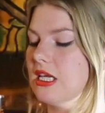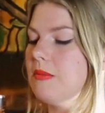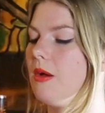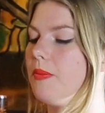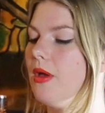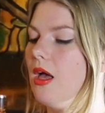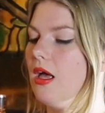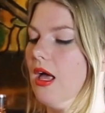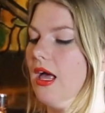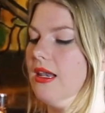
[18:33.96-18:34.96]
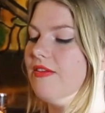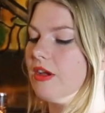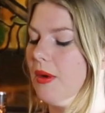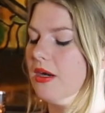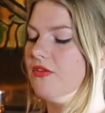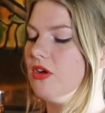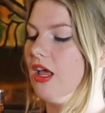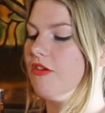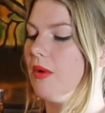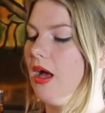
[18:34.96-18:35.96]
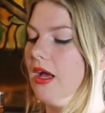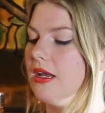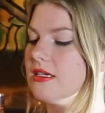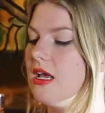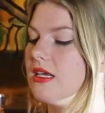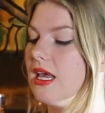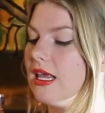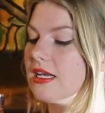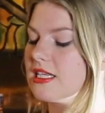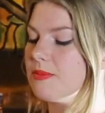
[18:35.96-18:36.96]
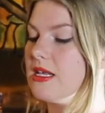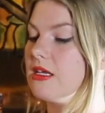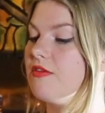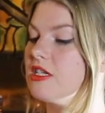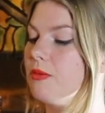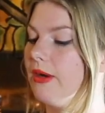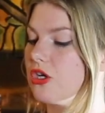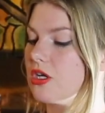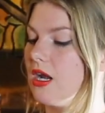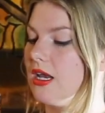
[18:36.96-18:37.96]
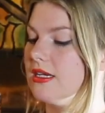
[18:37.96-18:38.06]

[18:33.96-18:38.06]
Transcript: sum up, leaving a part of your life behind, getting into the space of inspiration and